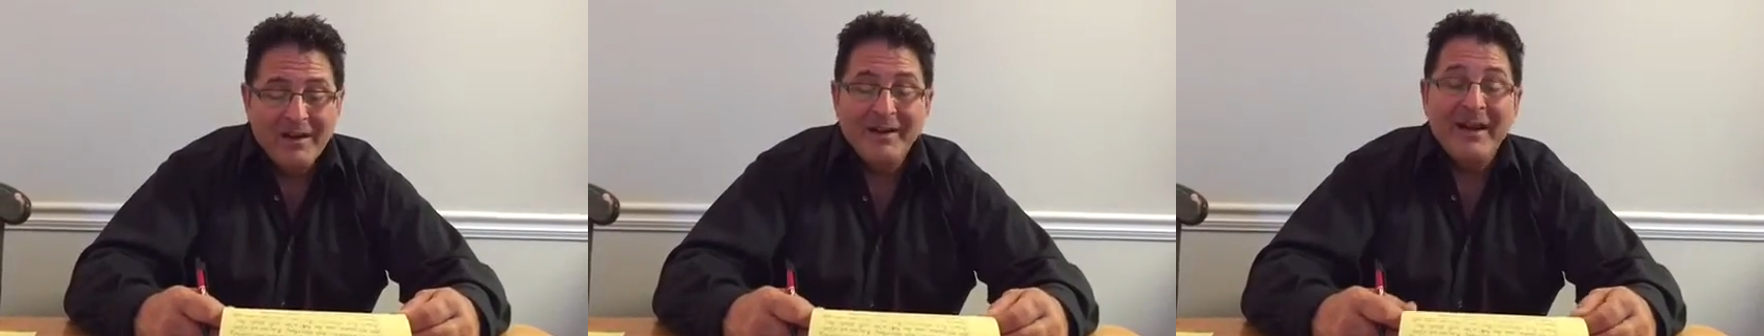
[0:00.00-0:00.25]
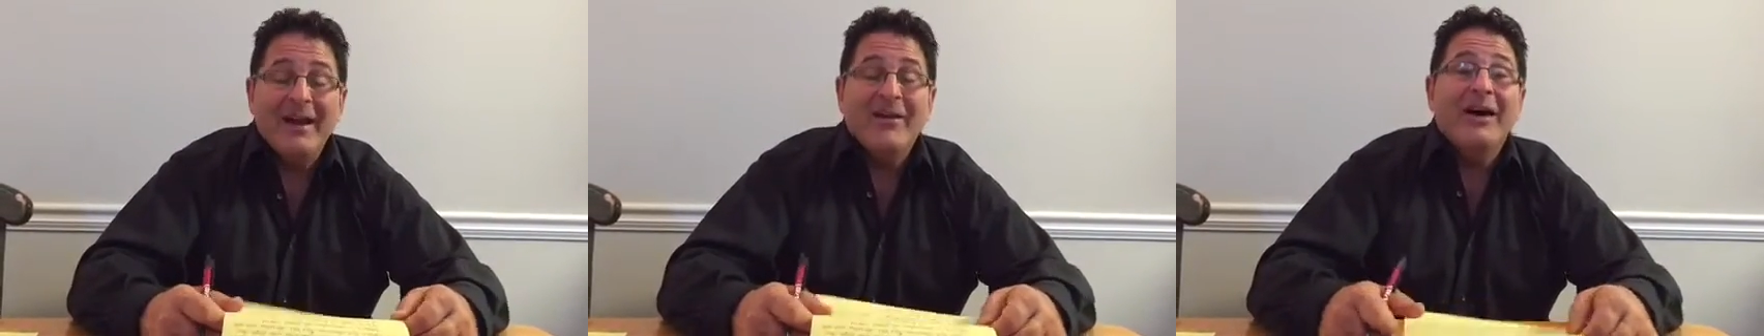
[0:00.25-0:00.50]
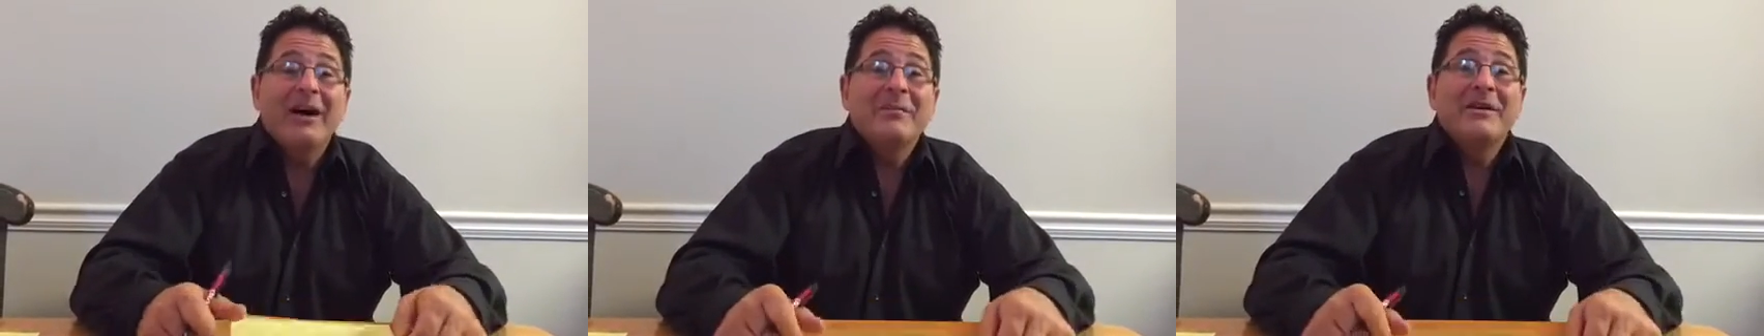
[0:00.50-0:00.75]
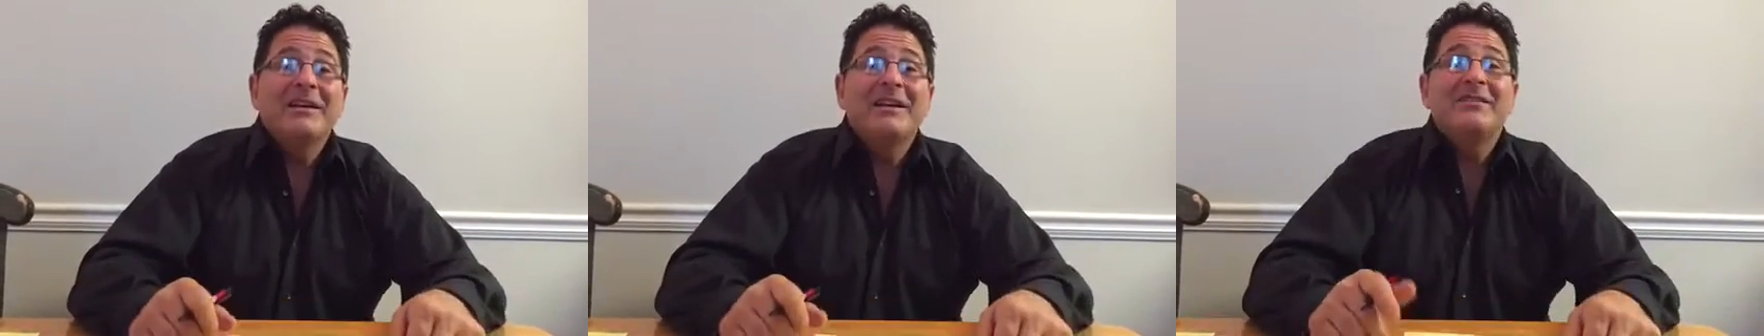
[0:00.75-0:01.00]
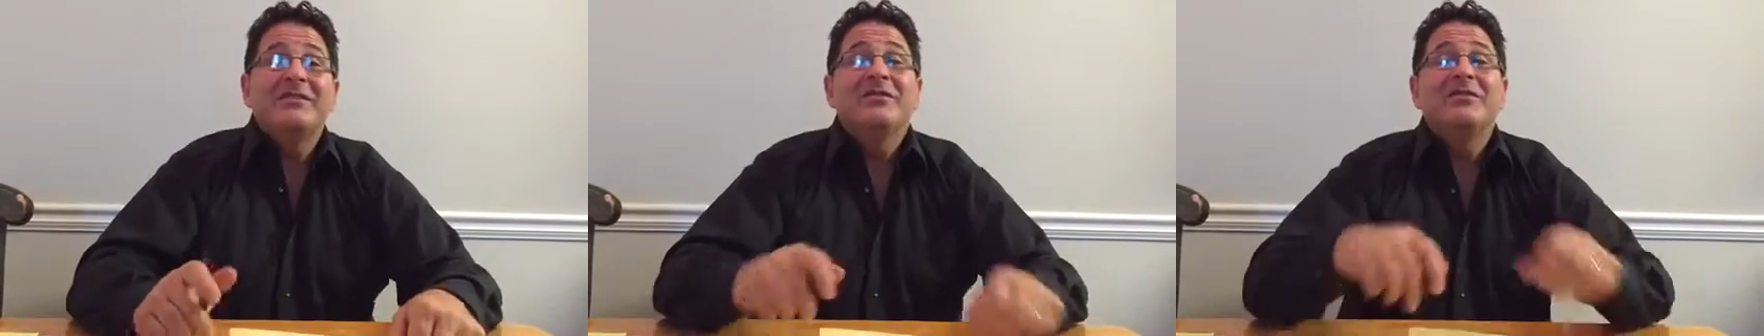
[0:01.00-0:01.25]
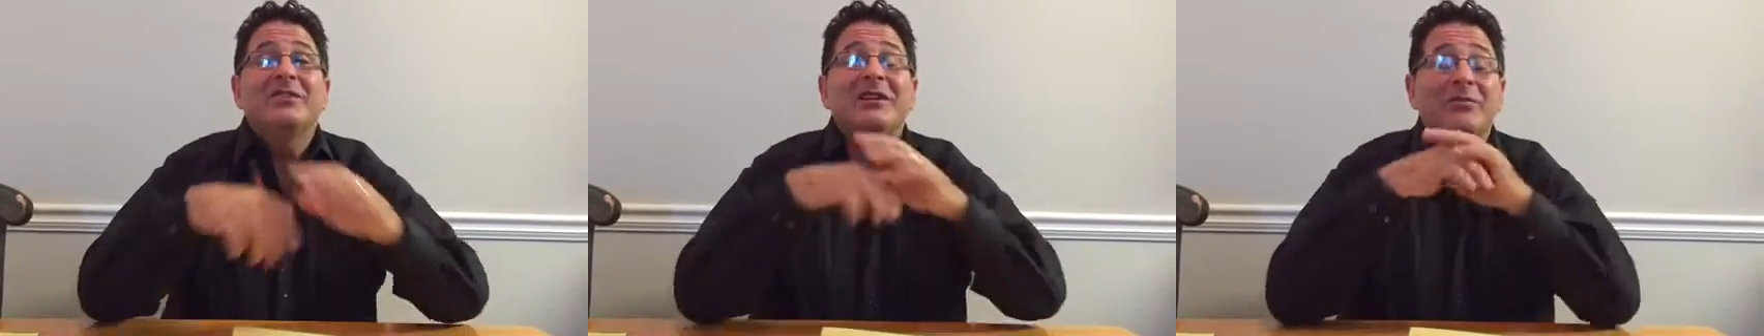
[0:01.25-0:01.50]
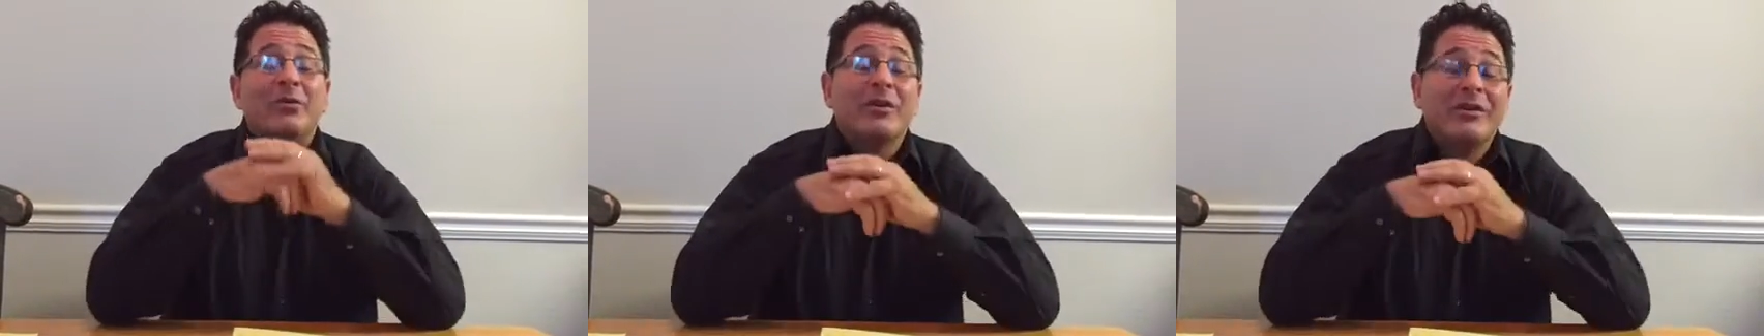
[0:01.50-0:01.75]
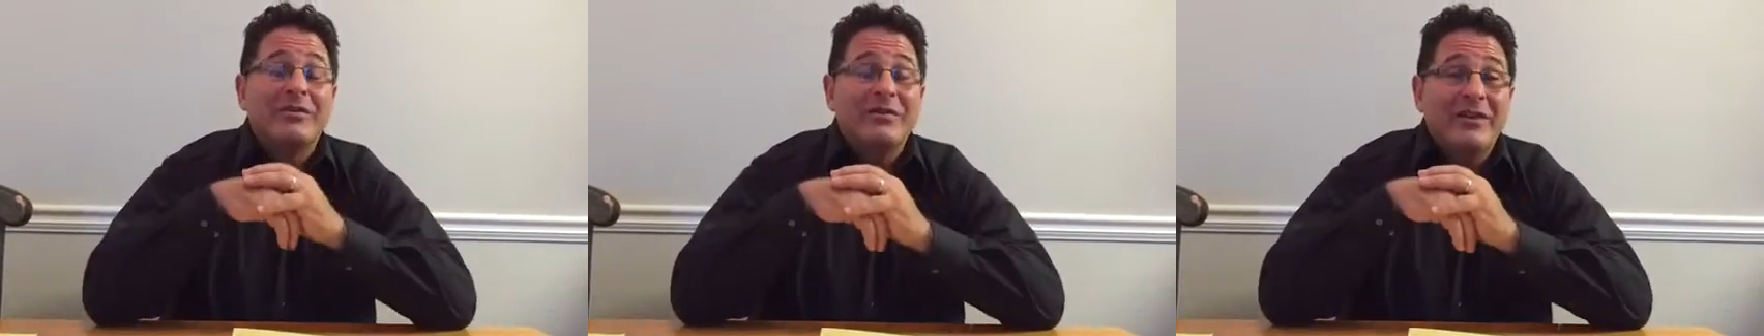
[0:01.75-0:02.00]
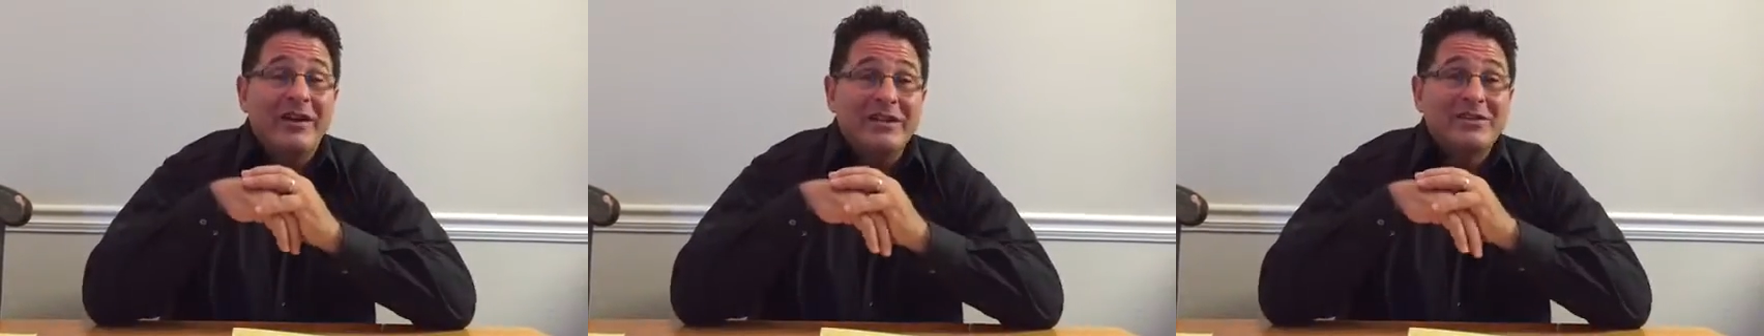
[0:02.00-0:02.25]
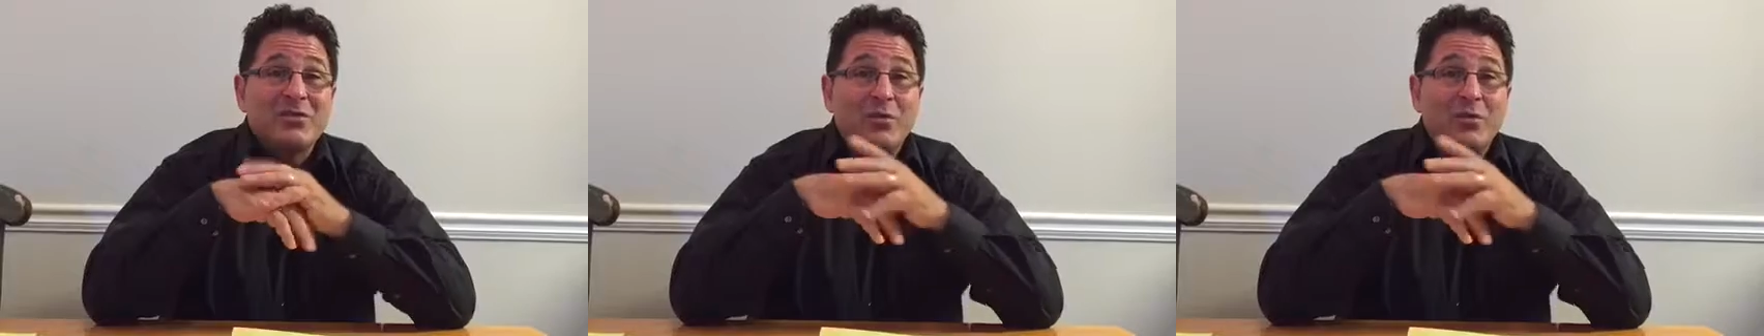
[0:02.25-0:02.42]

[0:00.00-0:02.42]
Now, I'm going to give you a word of advice.